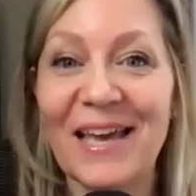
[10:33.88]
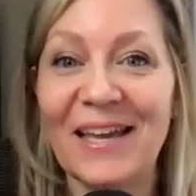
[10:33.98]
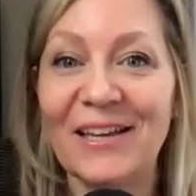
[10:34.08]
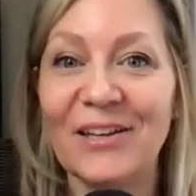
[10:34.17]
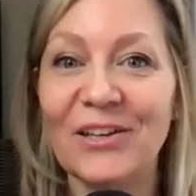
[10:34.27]

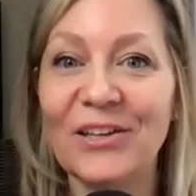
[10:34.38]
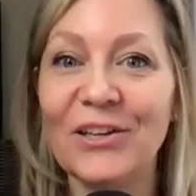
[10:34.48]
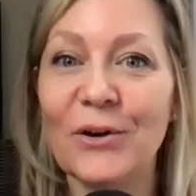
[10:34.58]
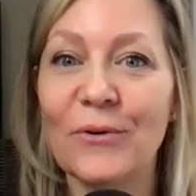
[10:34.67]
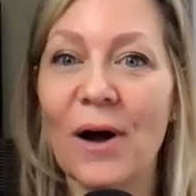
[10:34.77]
that,
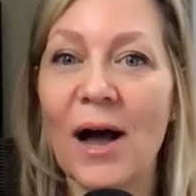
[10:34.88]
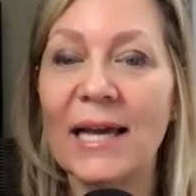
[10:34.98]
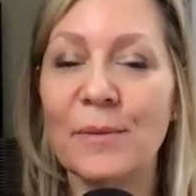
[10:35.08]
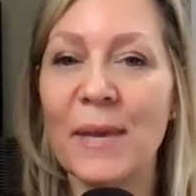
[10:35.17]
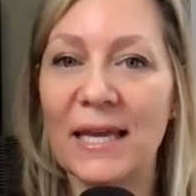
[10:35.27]
you know, I
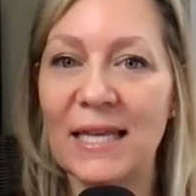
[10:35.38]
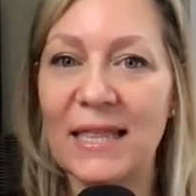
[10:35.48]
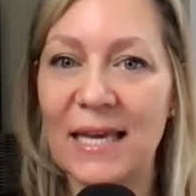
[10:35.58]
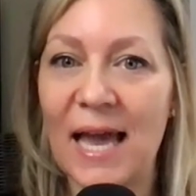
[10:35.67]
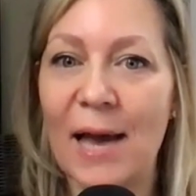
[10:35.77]
can make
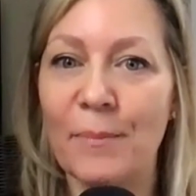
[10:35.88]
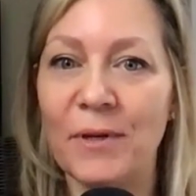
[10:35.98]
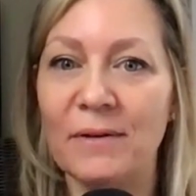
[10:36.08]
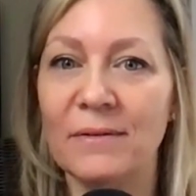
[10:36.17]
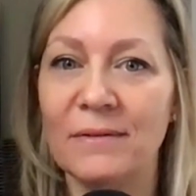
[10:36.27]
anything
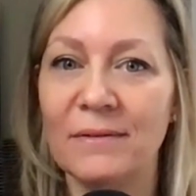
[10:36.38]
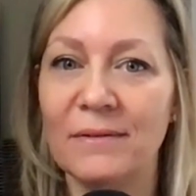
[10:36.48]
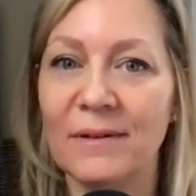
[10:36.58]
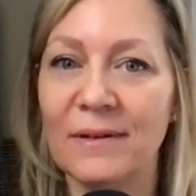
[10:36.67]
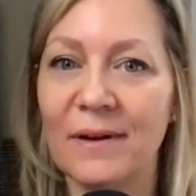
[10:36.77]
happen?
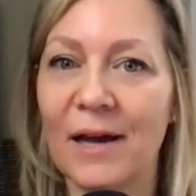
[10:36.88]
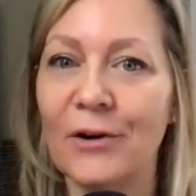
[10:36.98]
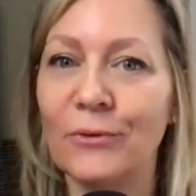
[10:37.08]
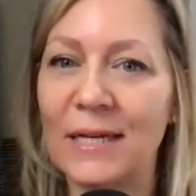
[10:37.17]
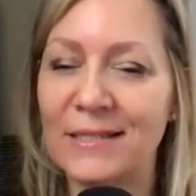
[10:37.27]
I
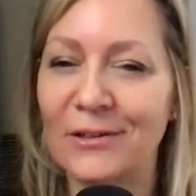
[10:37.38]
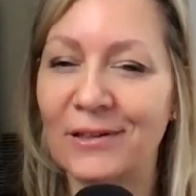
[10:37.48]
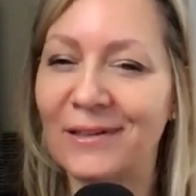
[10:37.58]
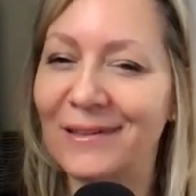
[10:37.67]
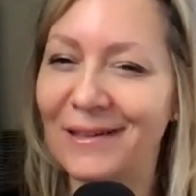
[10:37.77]
don't
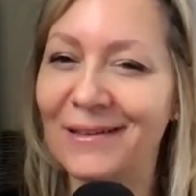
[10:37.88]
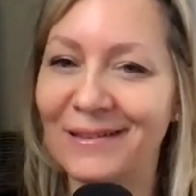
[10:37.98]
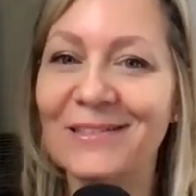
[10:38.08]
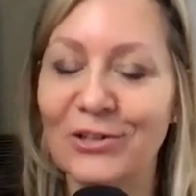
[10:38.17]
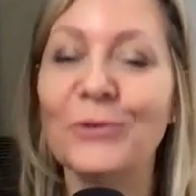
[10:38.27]
necessarily,
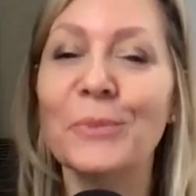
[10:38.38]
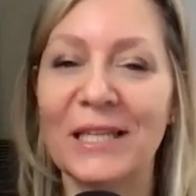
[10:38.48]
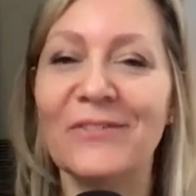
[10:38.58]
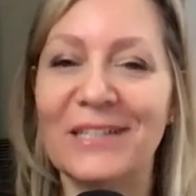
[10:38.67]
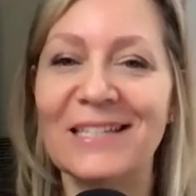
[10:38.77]
so you
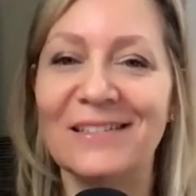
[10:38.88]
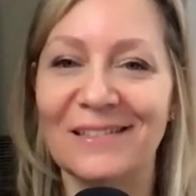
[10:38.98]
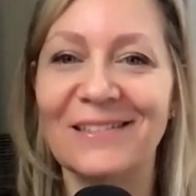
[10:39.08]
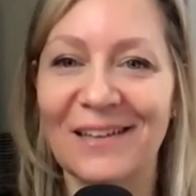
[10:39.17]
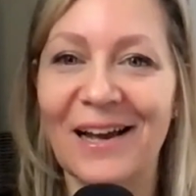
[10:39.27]
believe it's a,
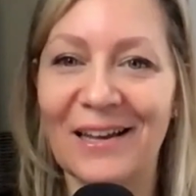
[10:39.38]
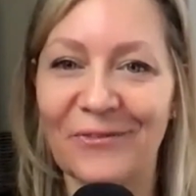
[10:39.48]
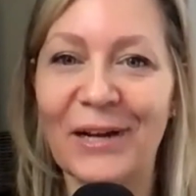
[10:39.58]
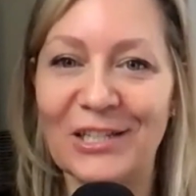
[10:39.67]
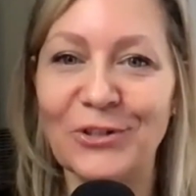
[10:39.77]
if
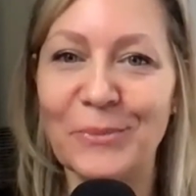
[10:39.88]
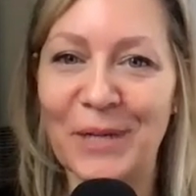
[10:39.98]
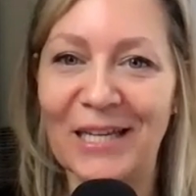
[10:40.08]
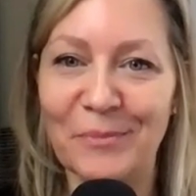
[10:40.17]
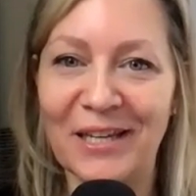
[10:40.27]
I can dream it,
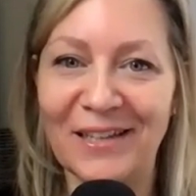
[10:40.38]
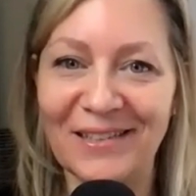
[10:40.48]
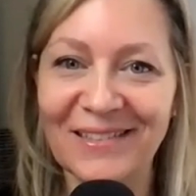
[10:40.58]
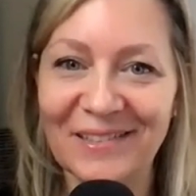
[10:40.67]
I can be it.